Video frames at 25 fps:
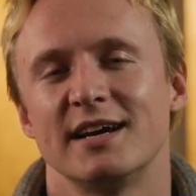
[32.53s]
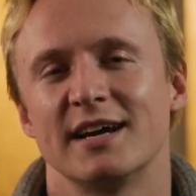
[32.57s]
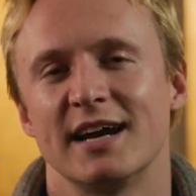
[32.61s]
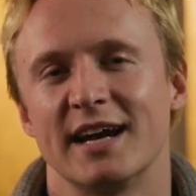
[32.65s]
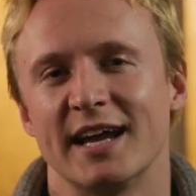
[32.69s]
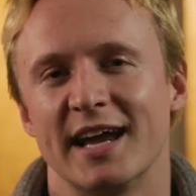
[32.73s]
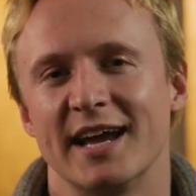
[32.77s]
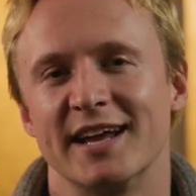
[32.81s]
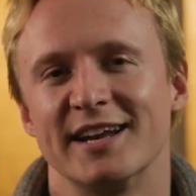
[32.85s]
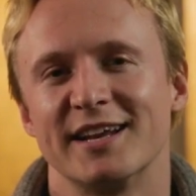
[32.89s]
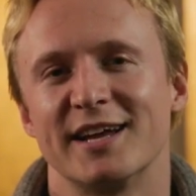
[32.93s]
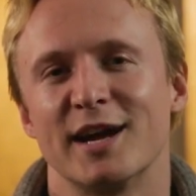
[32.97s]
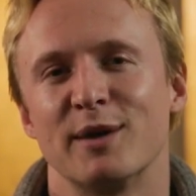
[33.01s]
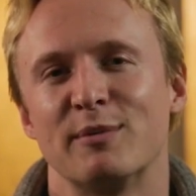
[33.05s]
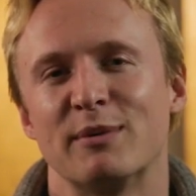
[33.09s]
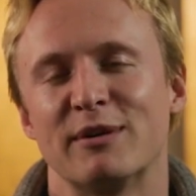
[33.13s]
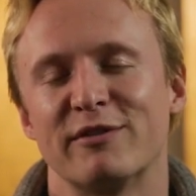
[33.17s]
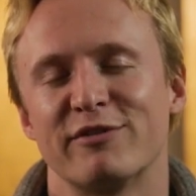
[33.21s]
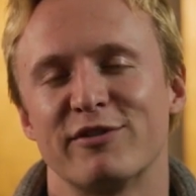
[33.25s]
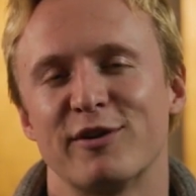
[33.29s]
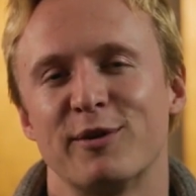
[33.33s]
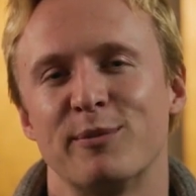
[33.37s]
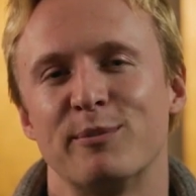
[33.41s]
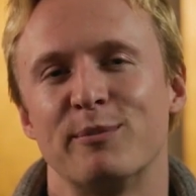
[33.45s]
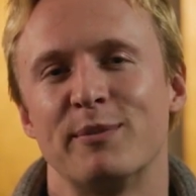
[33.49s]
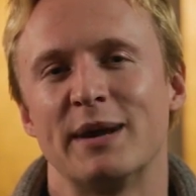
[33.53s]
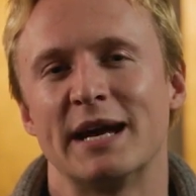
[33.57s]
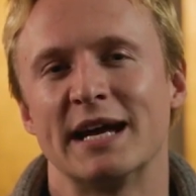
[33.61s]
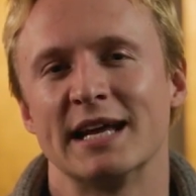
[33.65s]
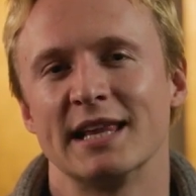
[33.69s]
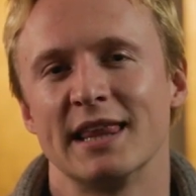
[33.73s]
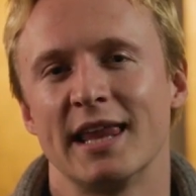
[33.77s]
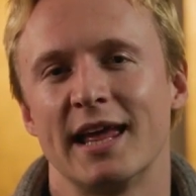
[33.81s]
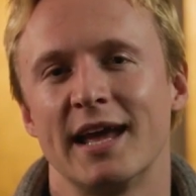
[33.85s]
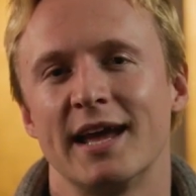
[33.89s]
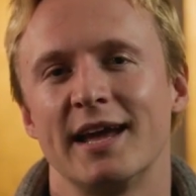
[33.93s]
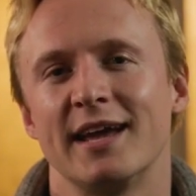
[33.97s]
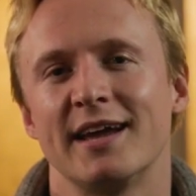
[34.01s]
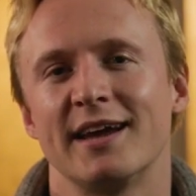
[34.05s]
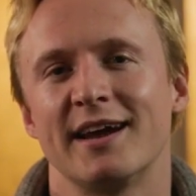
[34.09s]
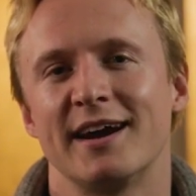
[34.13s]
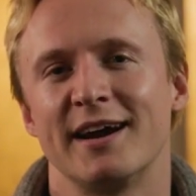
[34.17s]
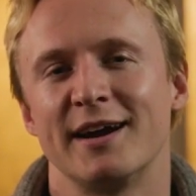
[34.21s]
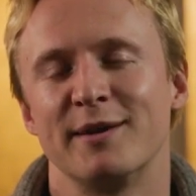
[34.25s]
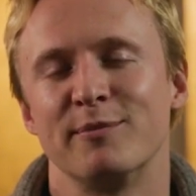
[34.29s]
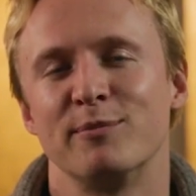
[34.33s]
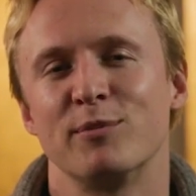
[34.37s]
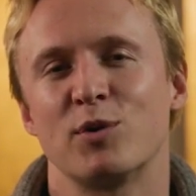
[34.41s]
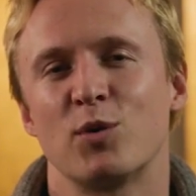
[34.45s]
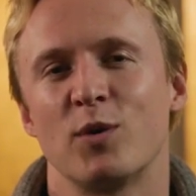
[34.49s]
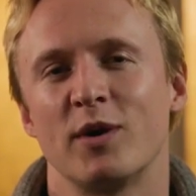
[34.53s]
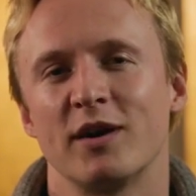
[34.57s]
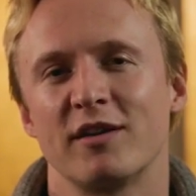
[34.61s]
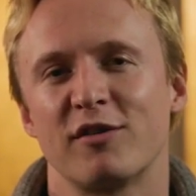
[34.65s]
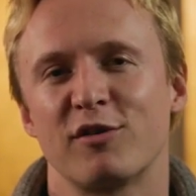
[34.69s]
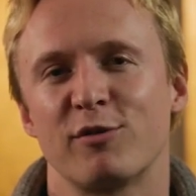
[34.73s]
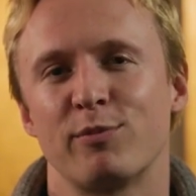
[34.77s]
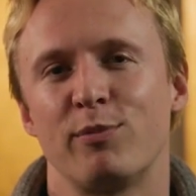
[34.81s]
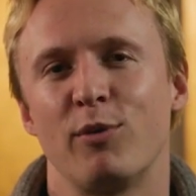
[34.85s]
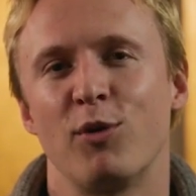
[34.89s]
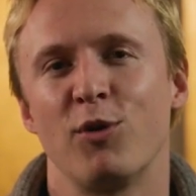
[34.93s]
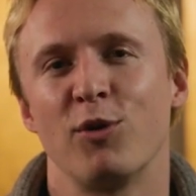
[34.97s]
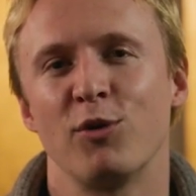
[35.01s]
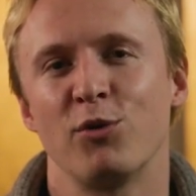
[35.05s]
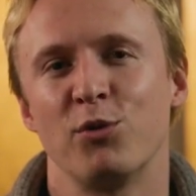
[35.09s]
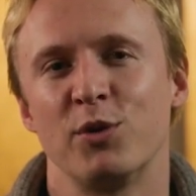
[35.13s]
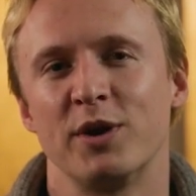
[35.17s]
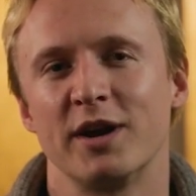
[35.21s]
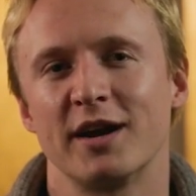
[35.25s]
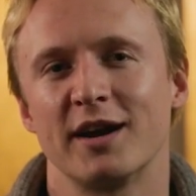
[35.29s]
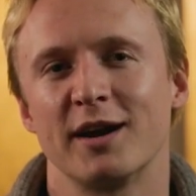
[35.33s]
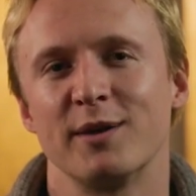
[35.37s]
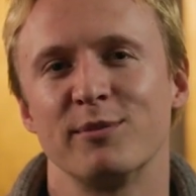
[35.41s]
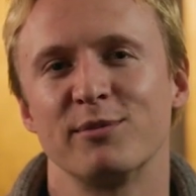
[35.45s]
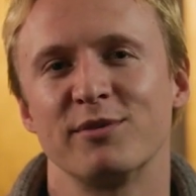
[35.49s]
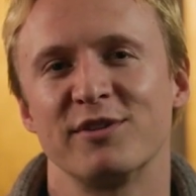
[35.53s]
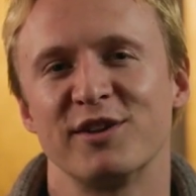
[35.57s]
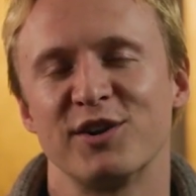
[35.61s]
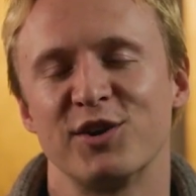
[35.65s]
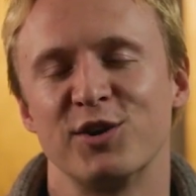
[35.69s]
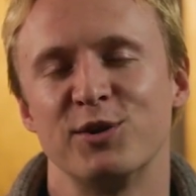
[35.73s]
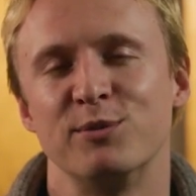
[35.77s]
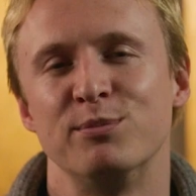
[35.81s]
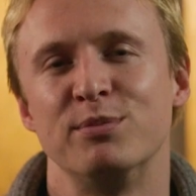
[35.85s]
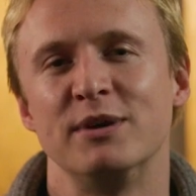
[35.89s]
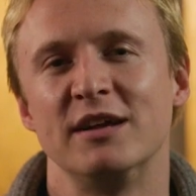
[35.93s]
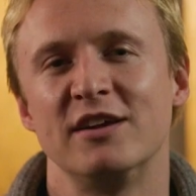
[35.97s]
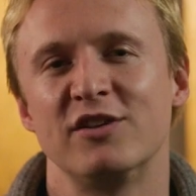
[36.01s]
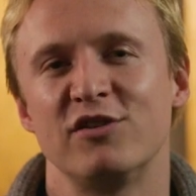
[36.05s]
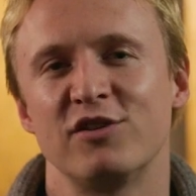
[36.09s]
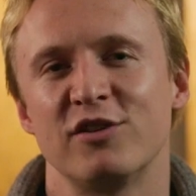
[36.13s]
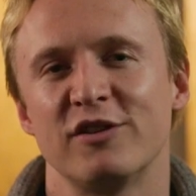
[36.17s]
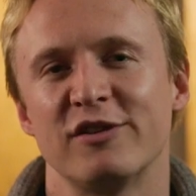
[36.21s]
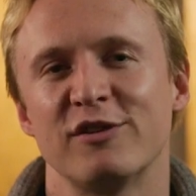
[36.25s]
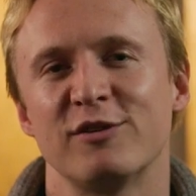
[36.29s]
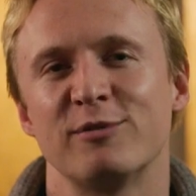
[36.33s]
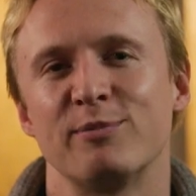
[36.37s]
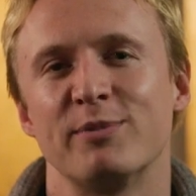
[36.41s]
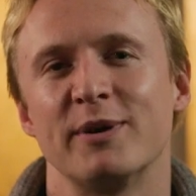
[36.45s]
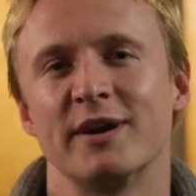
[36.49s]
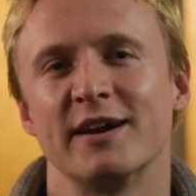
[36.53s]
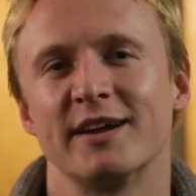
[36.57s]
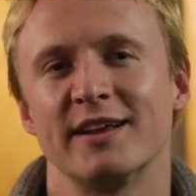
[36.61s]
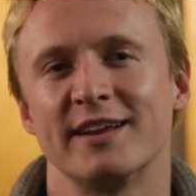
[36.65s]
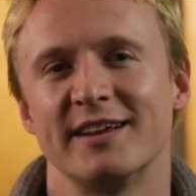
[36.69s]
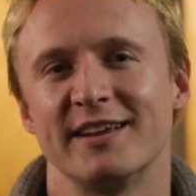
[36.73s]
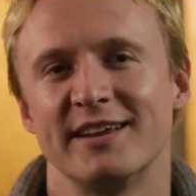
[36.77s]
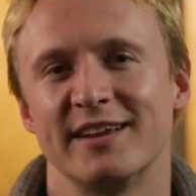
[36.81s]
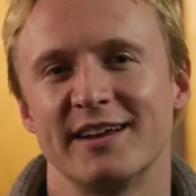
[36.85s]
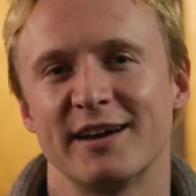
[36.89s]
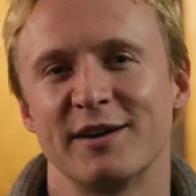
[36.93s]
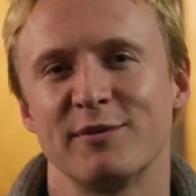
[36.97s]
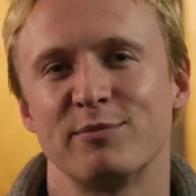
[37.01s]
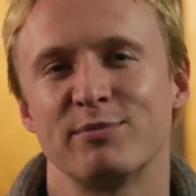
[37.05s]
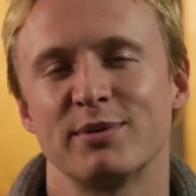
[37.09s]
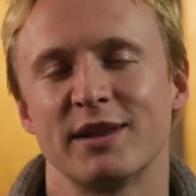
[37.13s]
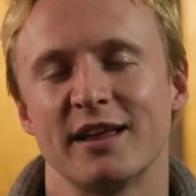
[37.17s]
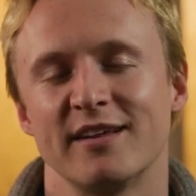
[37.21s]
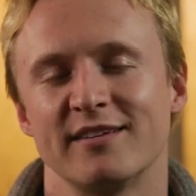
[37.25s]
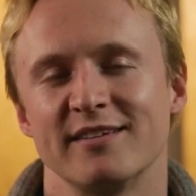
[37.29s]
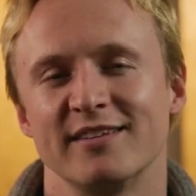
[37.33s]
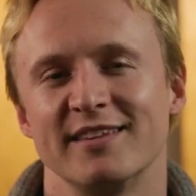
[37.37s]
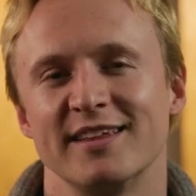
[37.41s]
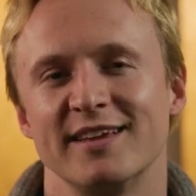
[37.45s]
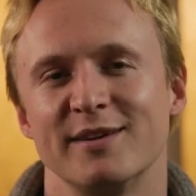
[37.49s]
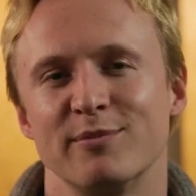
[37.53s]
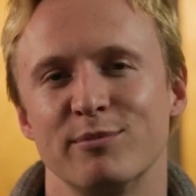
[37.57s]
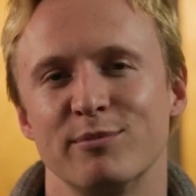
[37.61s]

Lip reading: Again, coming from LA, I'm quite spoiled when it comes to good beaches, but pleasantly